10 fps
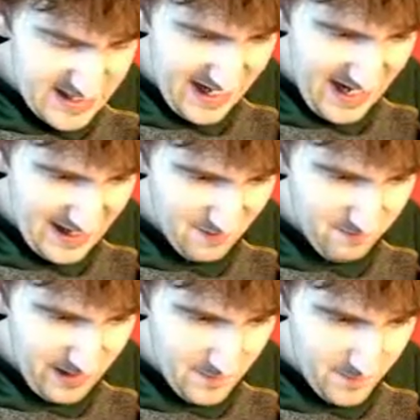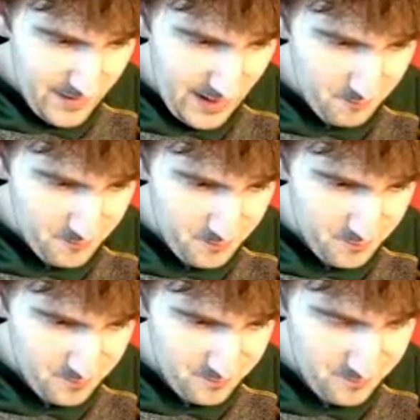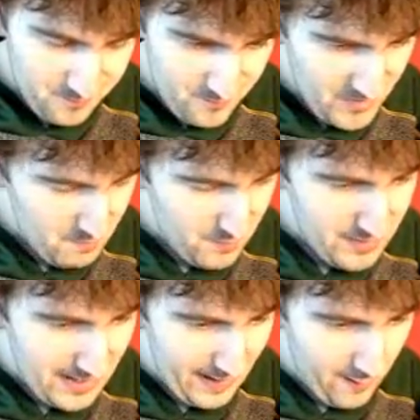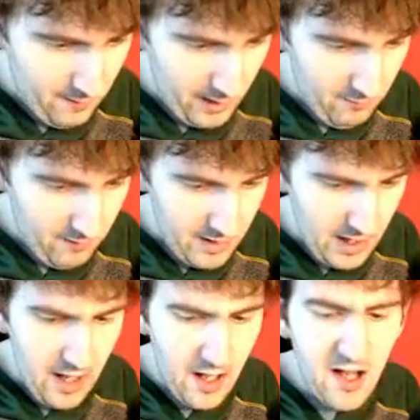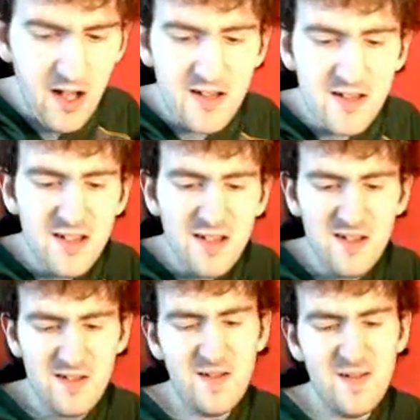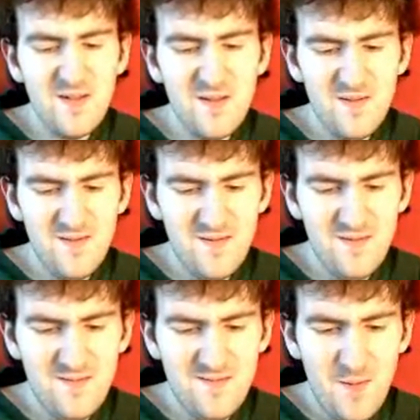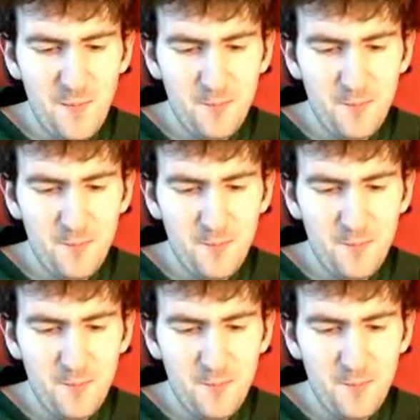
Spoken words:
and that is, wait for it, Planet Hollywood. Oh, no.